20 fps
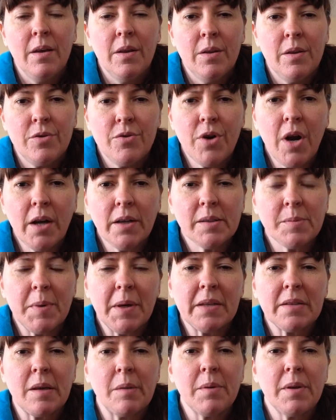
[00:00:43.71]
the drugs
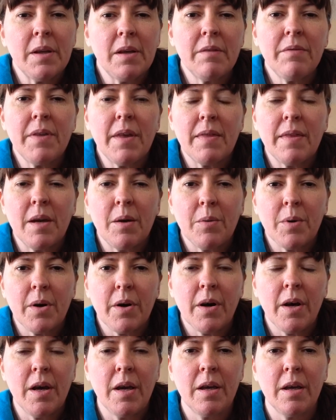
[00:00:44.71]
because I believed that they
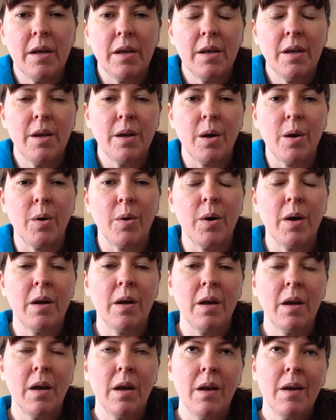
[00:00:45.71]
were, you know,
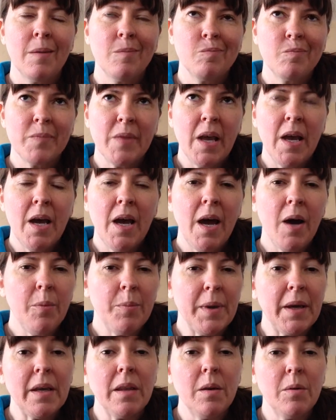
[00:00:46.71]

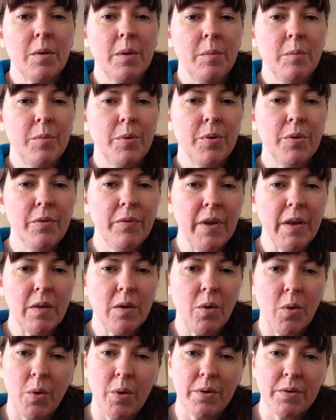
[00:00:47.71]
helping. They were improving the
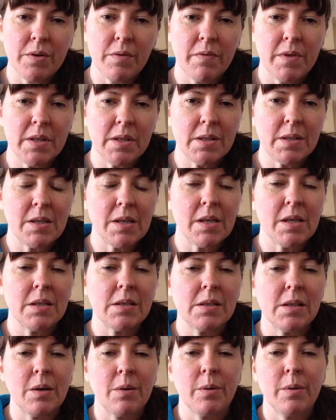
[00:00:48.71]
course of the
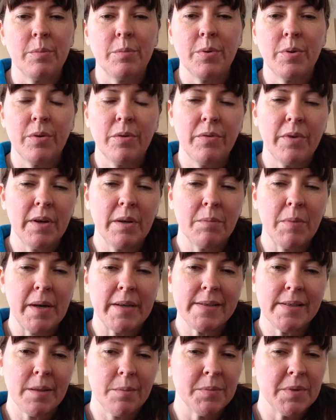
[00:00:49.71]
disease, they were improving my
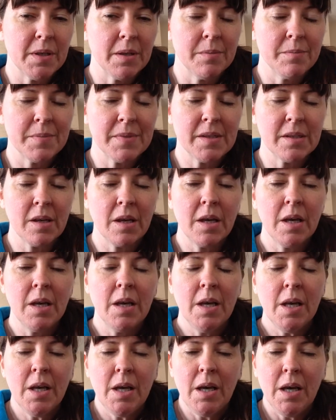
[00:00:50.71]
symptoms.
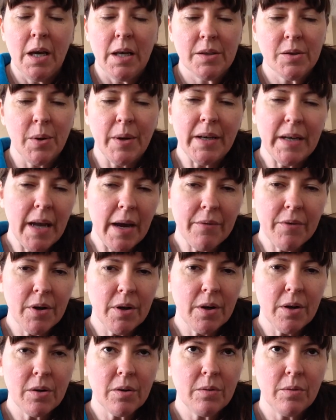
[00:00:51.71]
So I
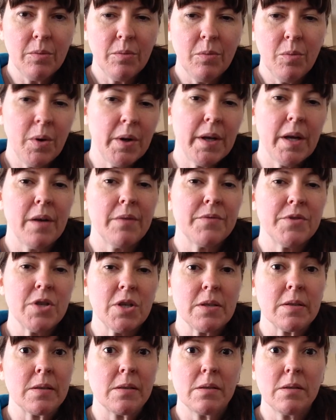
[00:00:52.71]
never would have
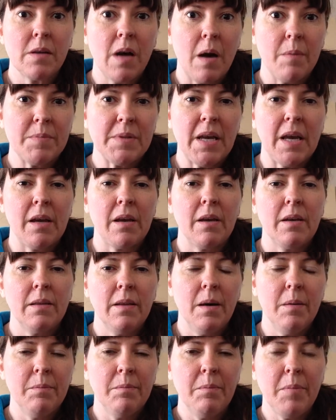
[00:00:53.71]
just stopped taking
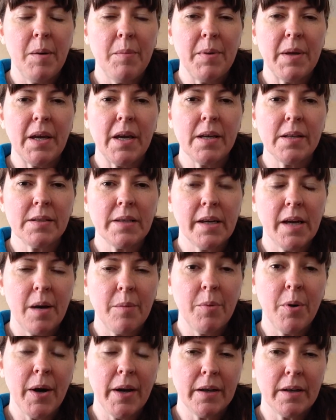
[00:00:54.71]
them. But because I
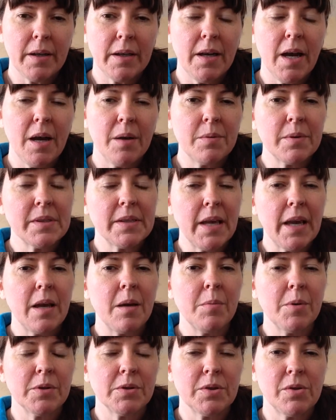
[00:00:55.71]
got pregnant, I was
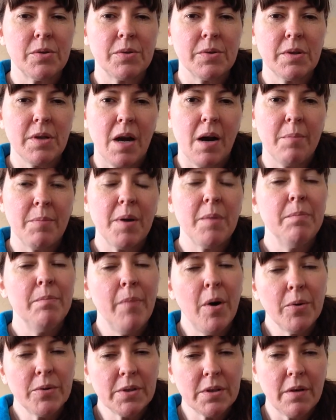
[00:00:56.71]
able to stop
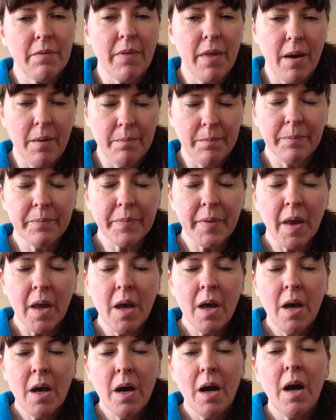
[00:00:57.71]
most of them.
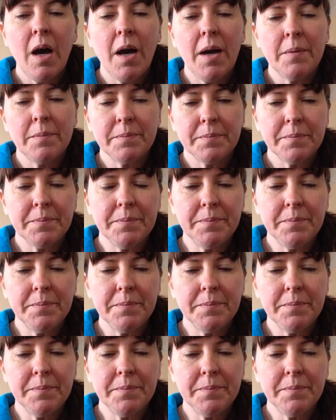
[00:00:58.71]
Um,